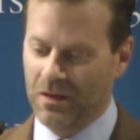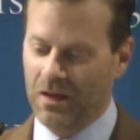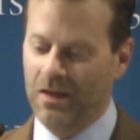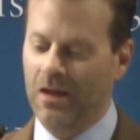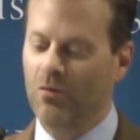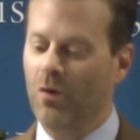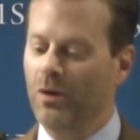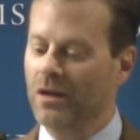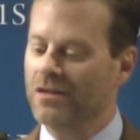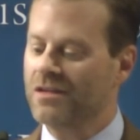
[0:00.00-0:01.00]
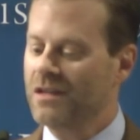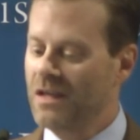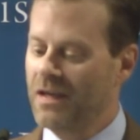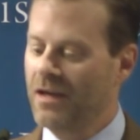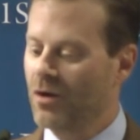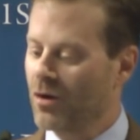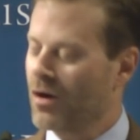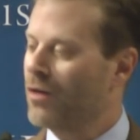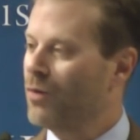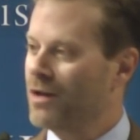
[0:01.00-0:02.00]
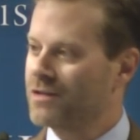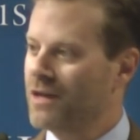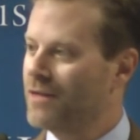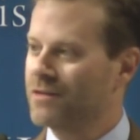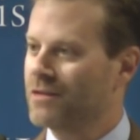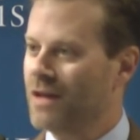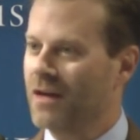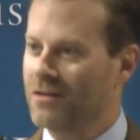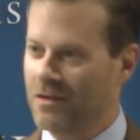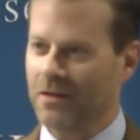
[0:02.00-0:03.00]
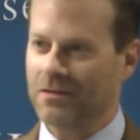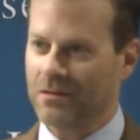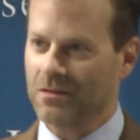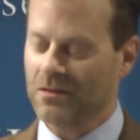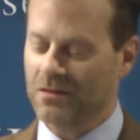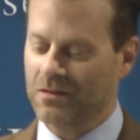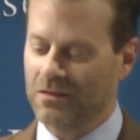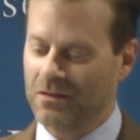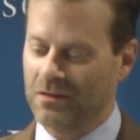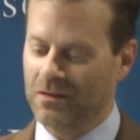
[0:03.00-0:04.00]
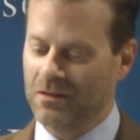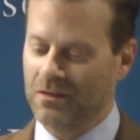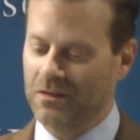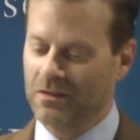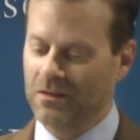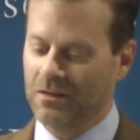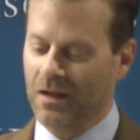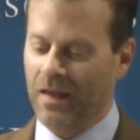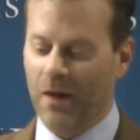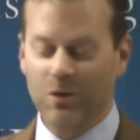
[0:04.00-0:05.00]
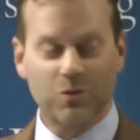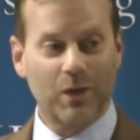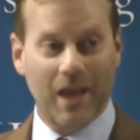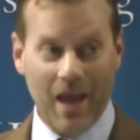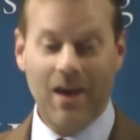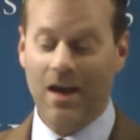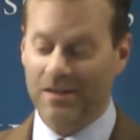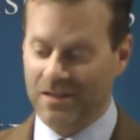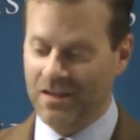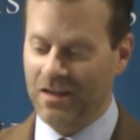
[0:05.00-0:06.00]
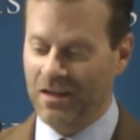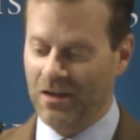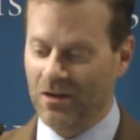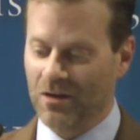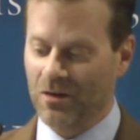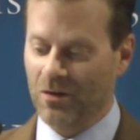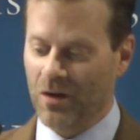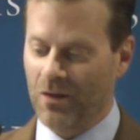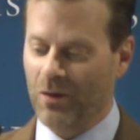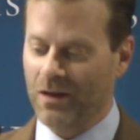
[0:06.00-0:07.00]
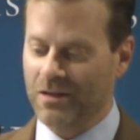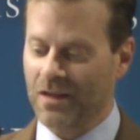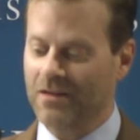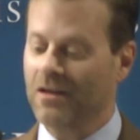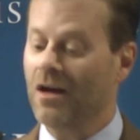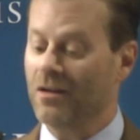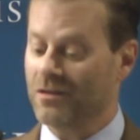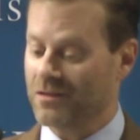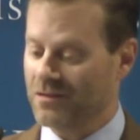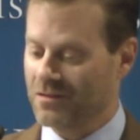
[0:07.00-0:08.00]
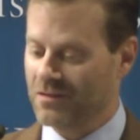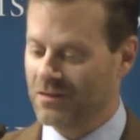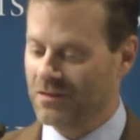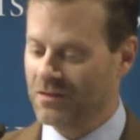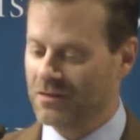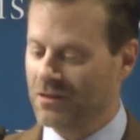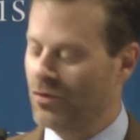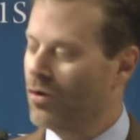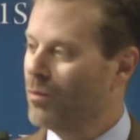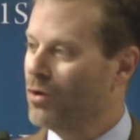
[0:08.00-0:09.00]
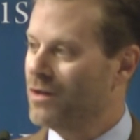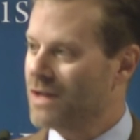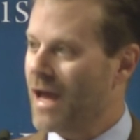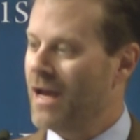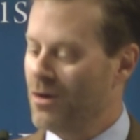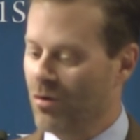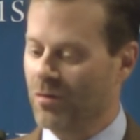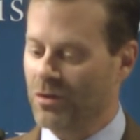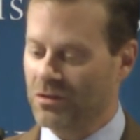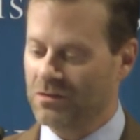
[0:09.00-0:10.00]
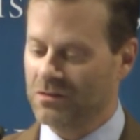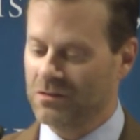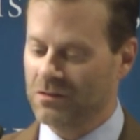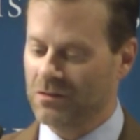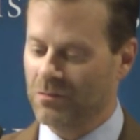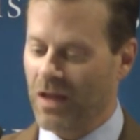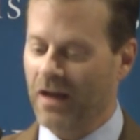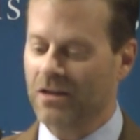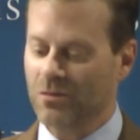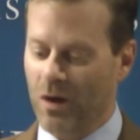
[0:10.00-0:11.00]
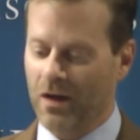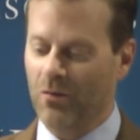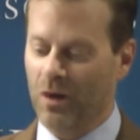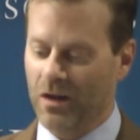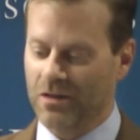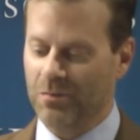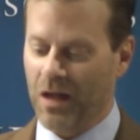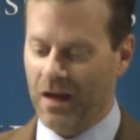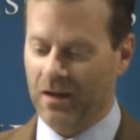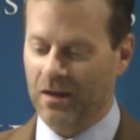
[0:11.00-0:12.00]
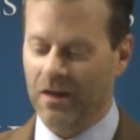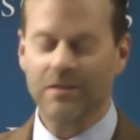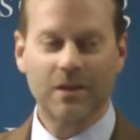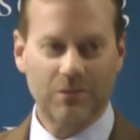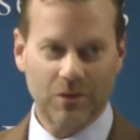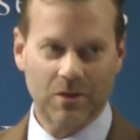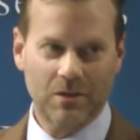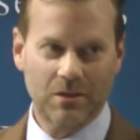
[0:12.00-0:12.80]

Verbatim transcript: Indeed, what we can see, hear, or otherwise sense does not exist. And that which we cannot see, hear, or otherwise sense does. The normal is a normal. Black is white and white is black, etc.